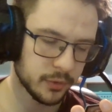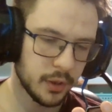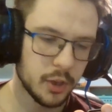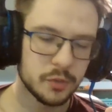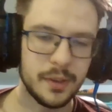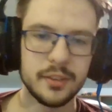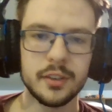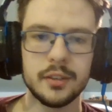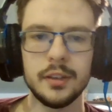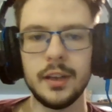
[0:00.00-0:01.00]
So
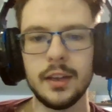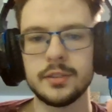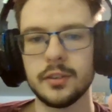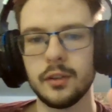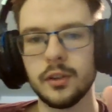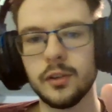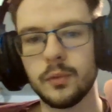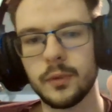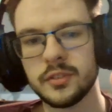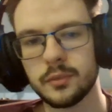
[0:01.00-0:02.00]
basically, it's a little
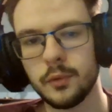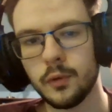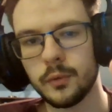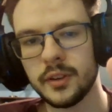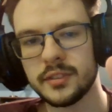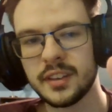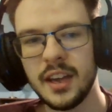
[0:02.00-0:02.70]
risk.